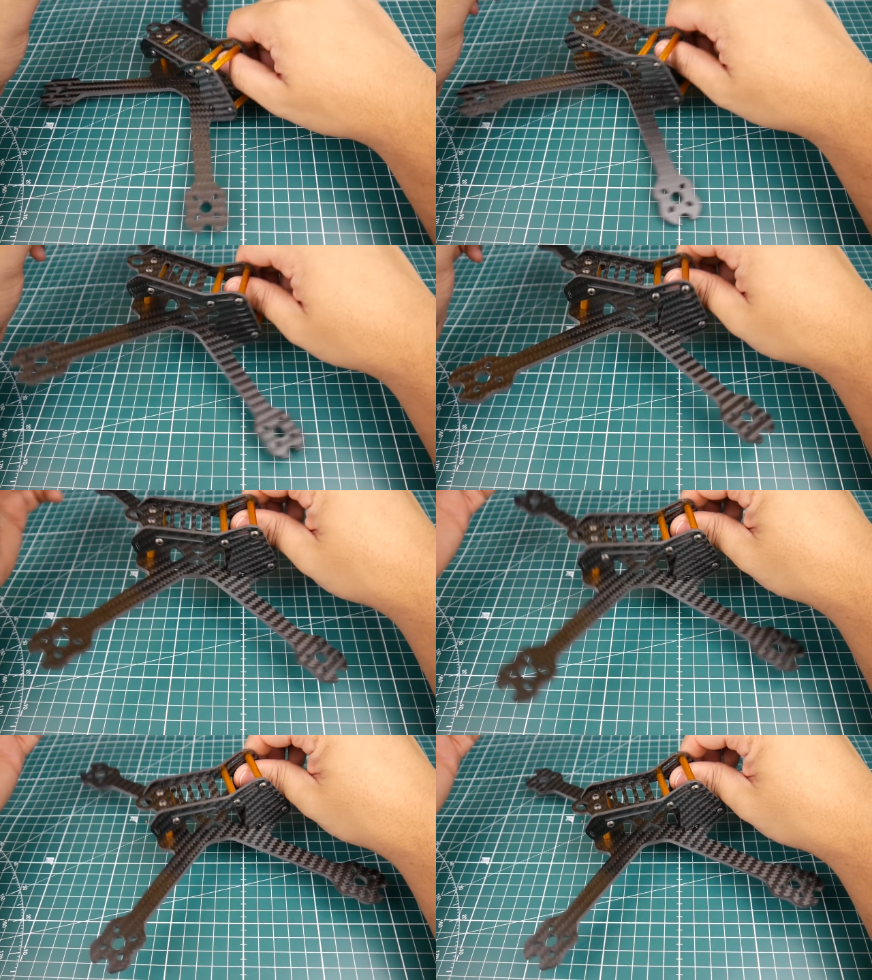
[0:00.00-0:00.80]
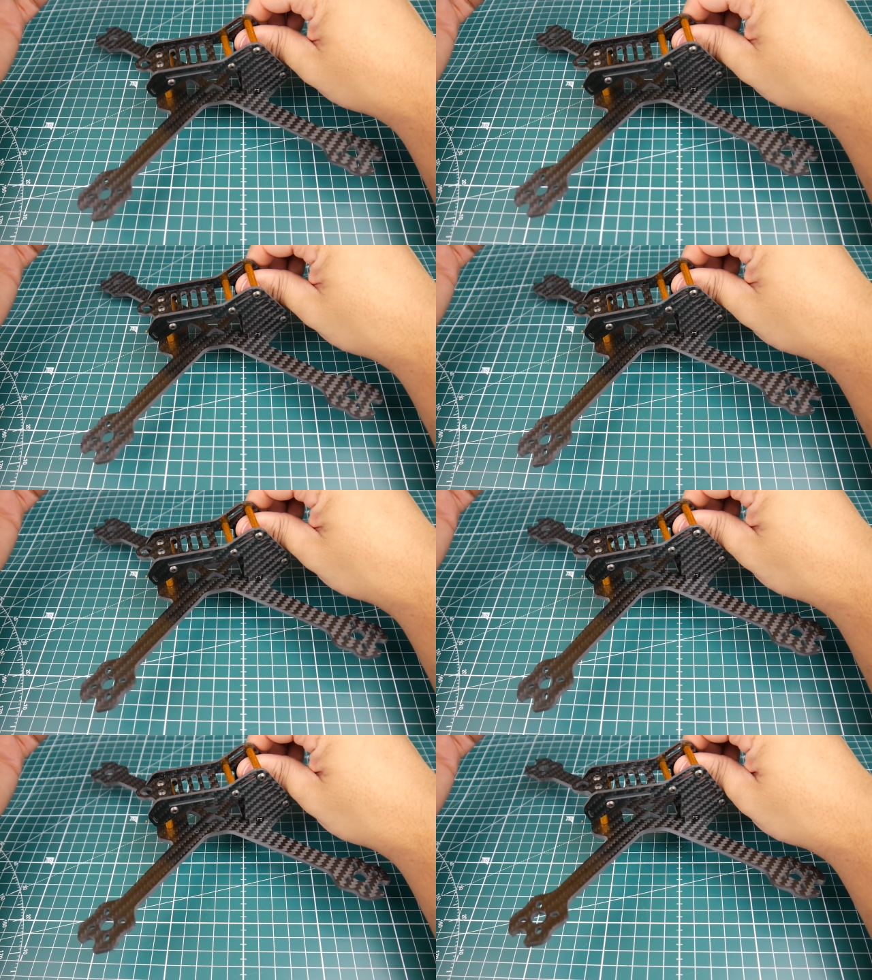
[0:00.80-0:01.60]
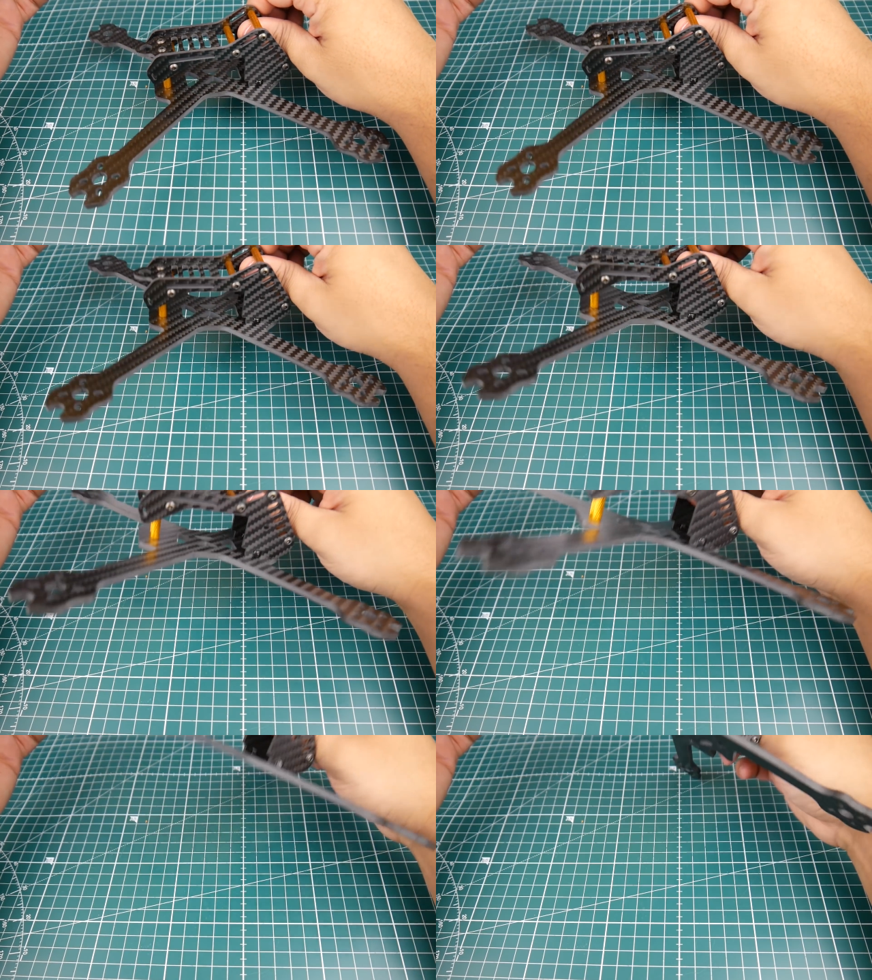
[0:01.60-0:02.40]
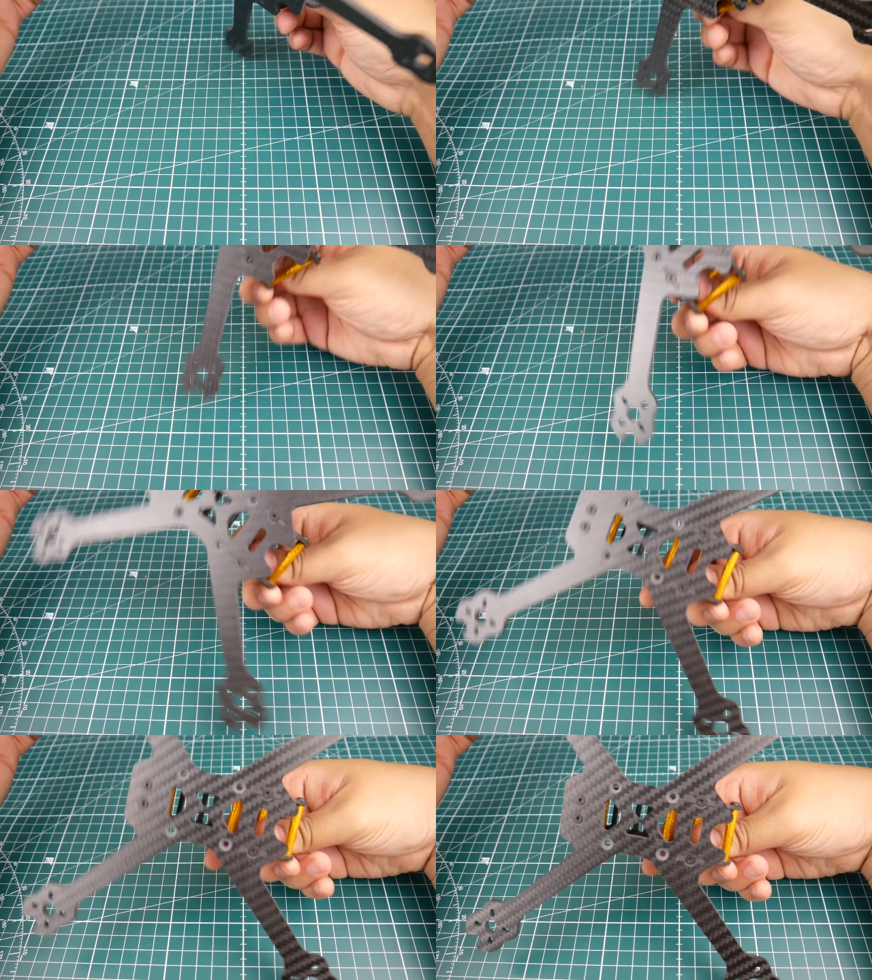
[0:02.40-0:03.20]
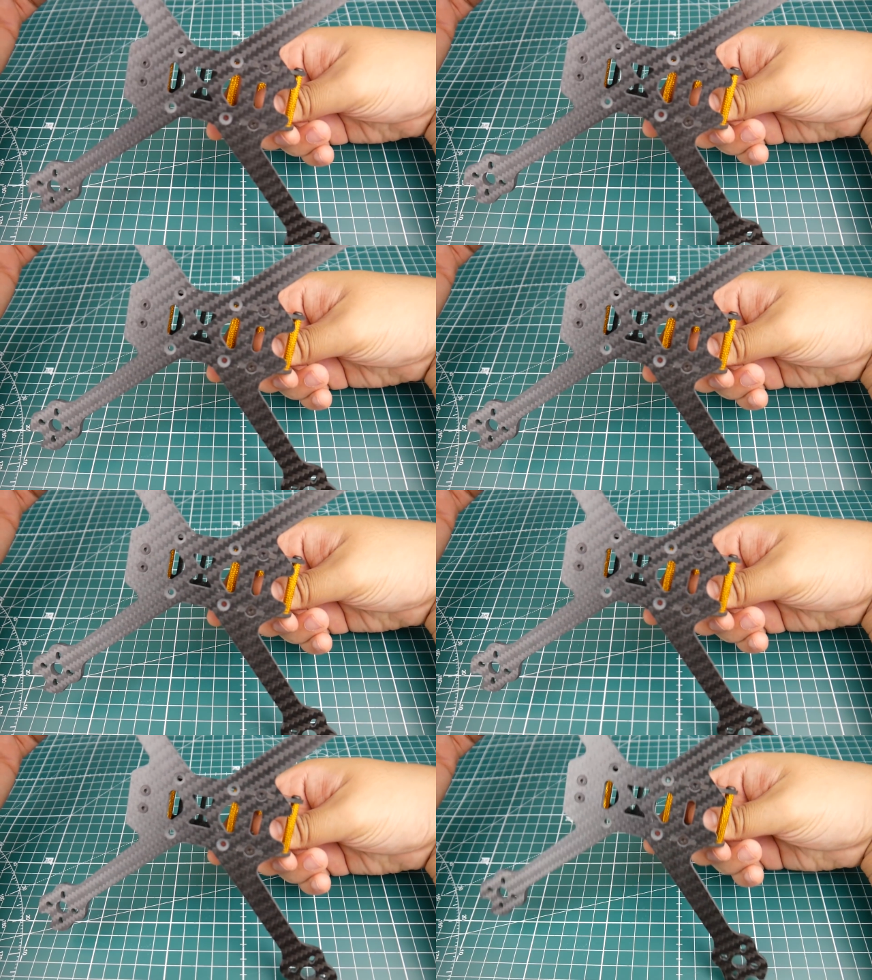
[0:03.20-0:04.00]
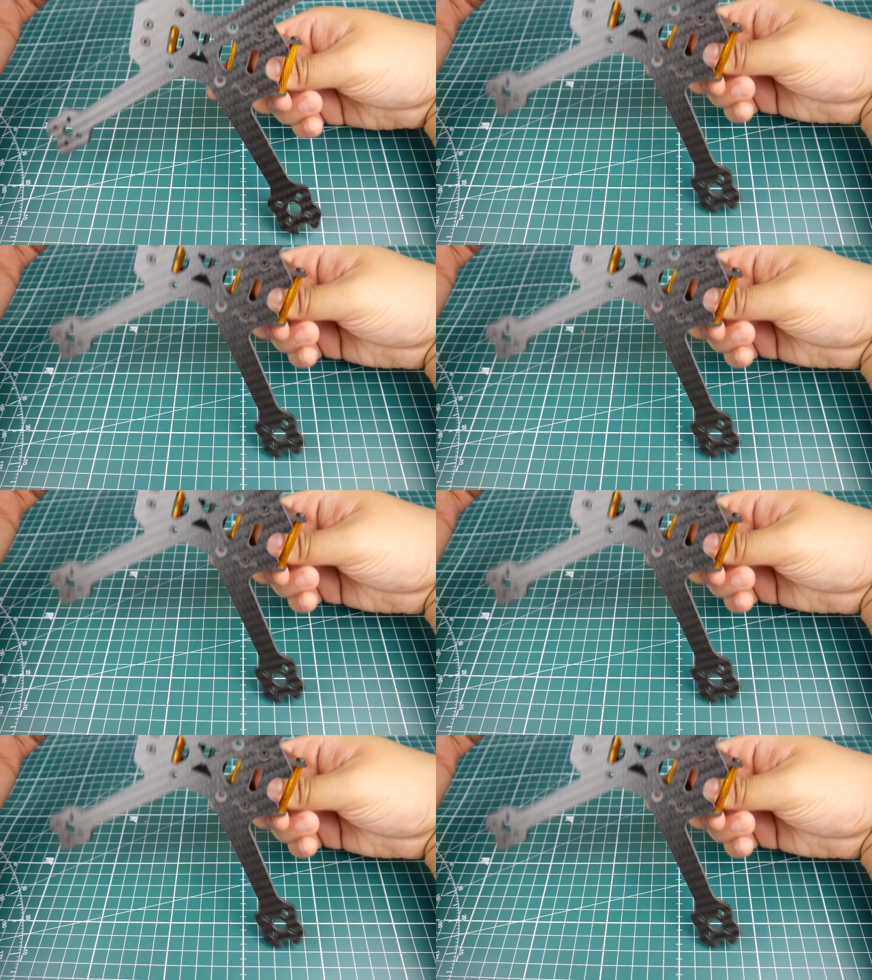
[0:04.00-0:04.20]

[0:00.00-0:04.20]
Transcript: (no speaker visible)